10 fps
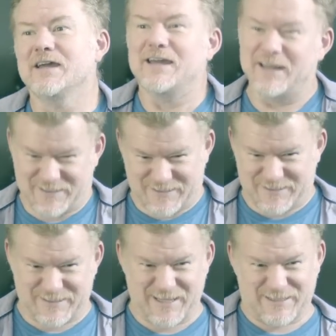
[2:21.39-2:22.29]

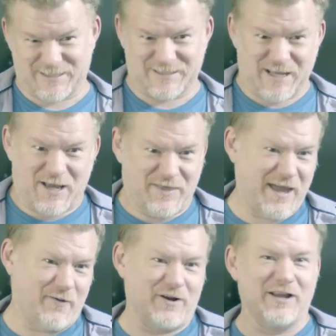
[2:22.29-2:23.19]

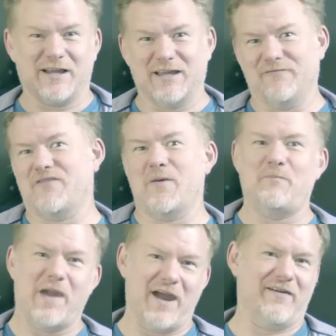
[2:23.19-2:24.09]
they were looking for
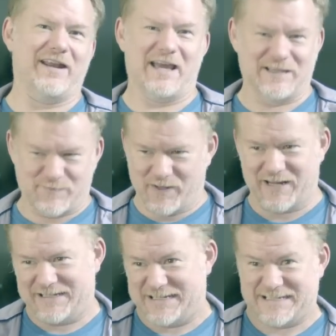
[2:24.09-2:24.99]
paradise,
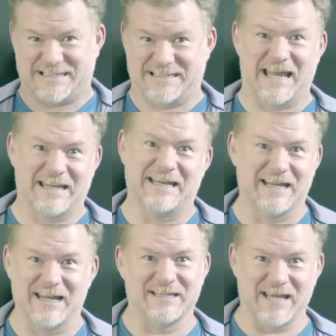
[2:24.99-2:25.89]
but it
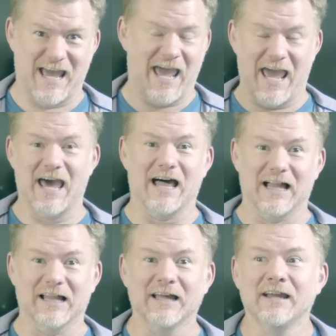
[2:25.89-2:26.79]
descended into
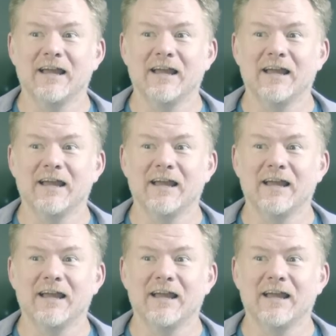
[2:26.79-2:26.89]
hell.